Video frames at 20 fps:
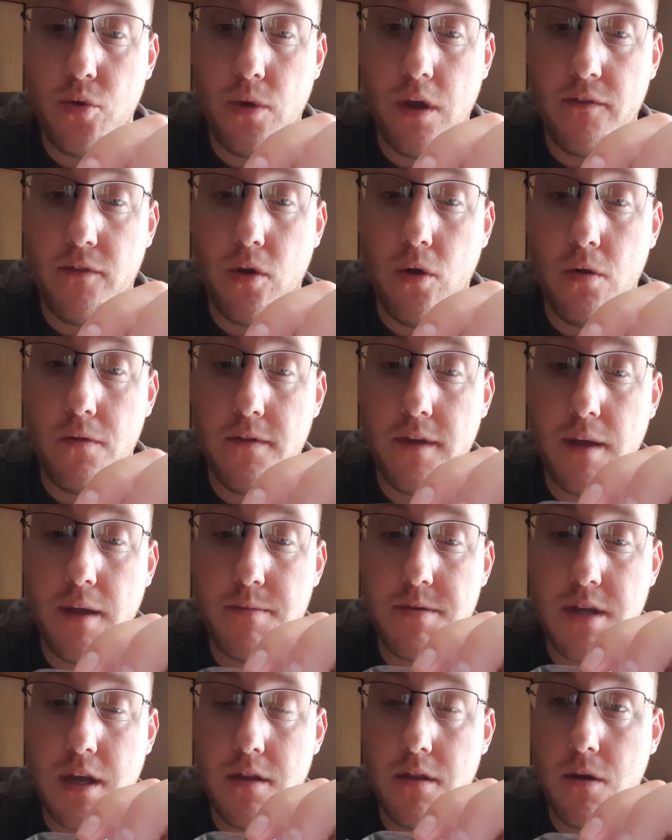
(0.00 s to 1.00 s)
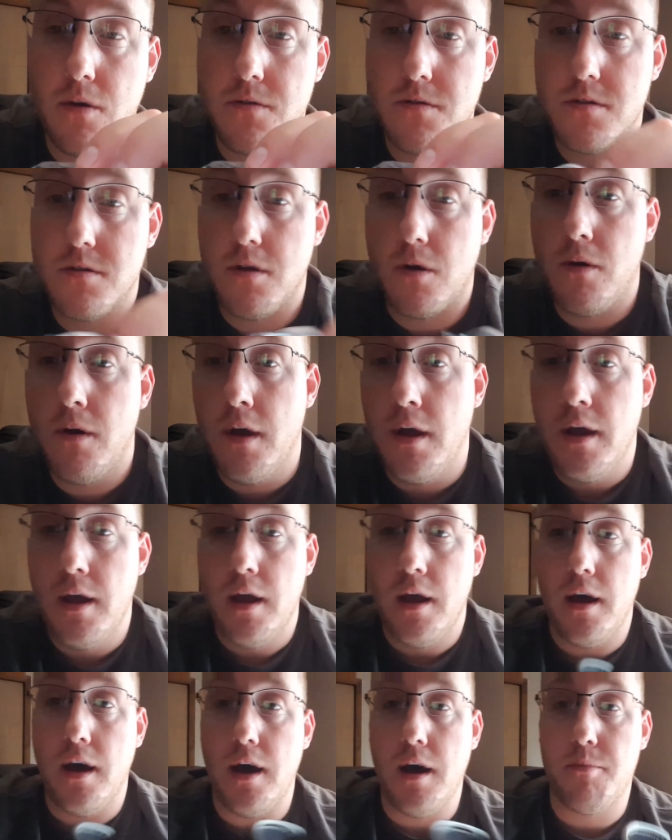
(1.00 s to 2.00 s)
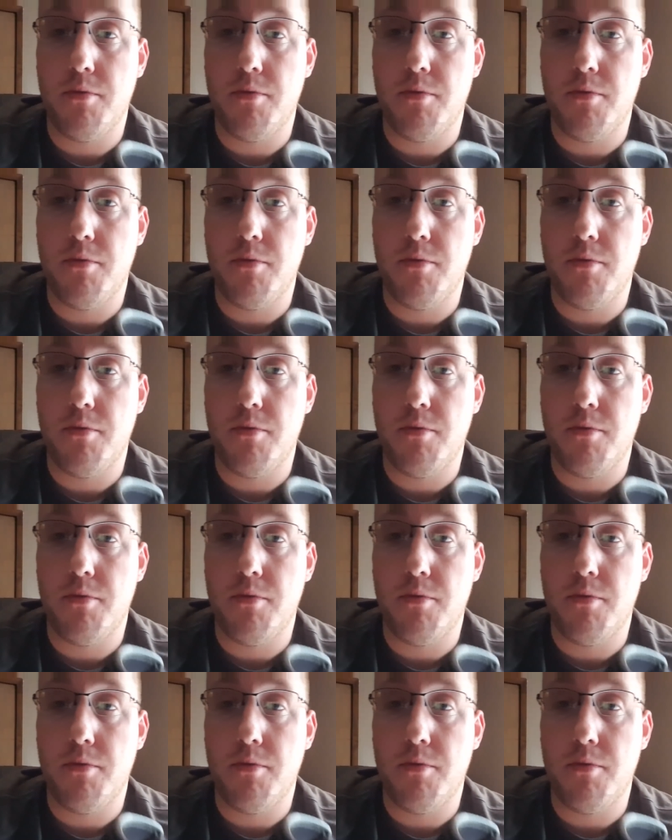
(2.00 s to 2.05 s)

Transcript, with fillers: do have gold tips on those. So uh,